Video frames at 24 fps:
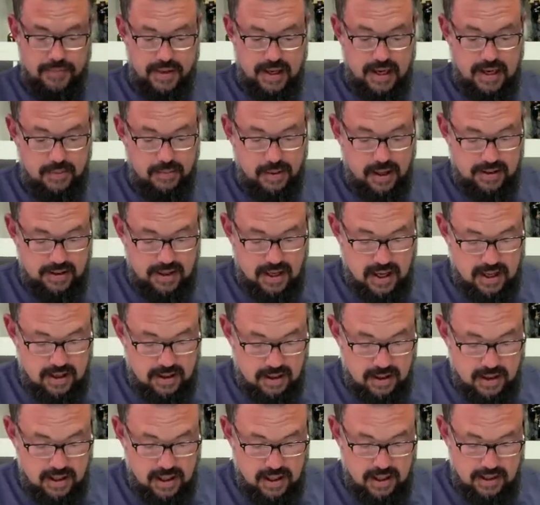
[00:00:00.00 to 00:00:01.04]
thing about
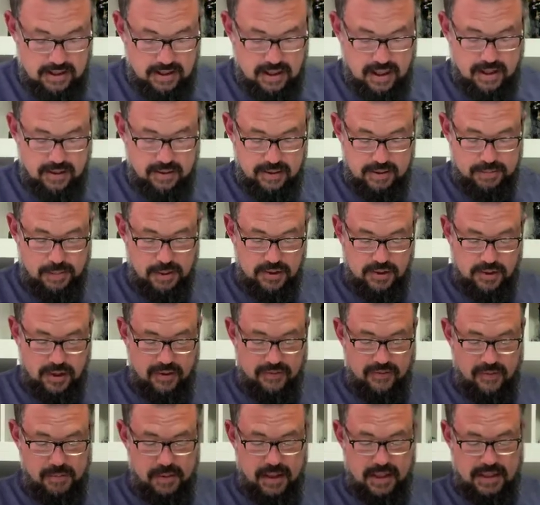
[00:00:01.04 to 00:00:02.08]
that. It's like, especially
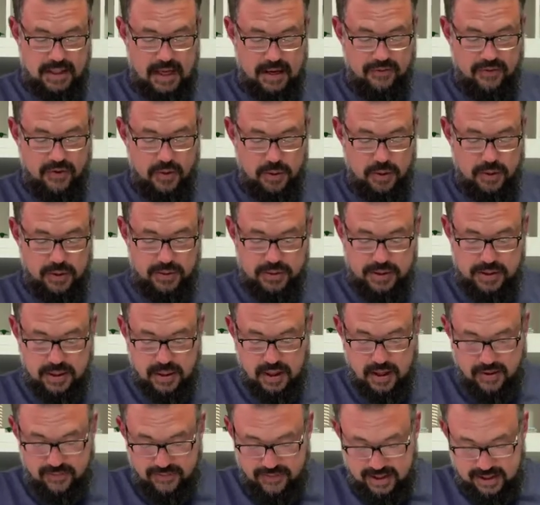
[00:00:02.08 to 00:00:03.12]
if I'm going to take photos
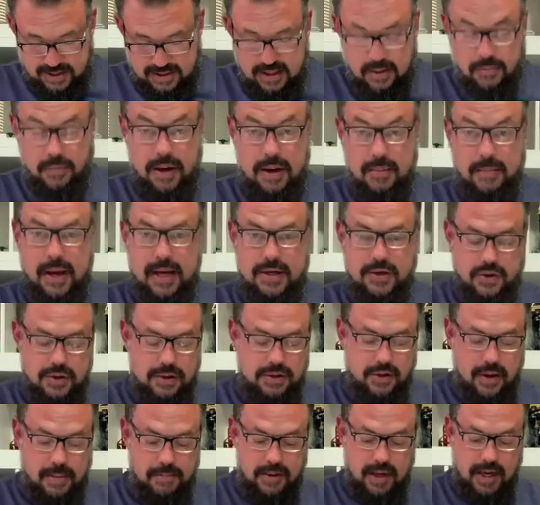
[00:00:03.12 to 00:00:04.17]
of this, I want to make sure.
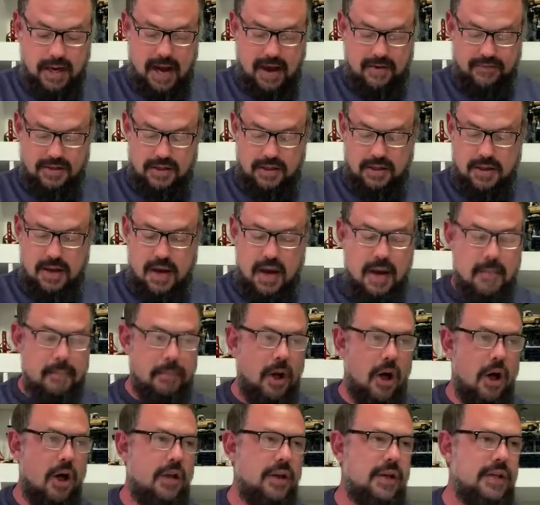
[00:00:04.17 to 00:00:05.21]
So I'm going to have to
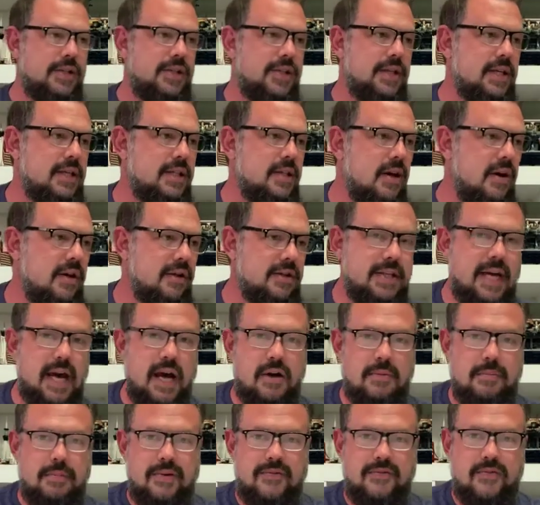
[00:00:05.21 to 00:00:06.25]
polish this all
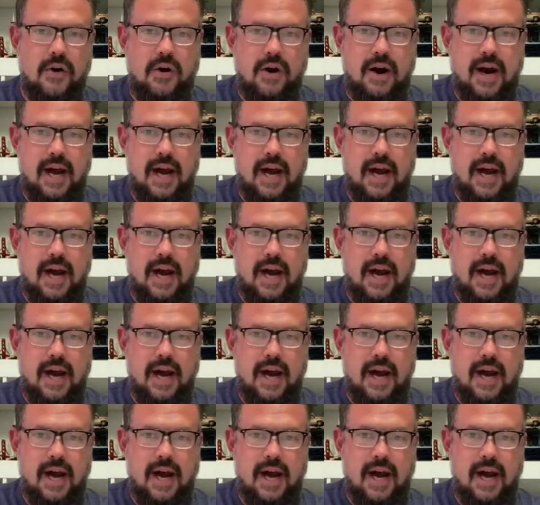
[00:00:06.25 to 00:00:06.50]
down before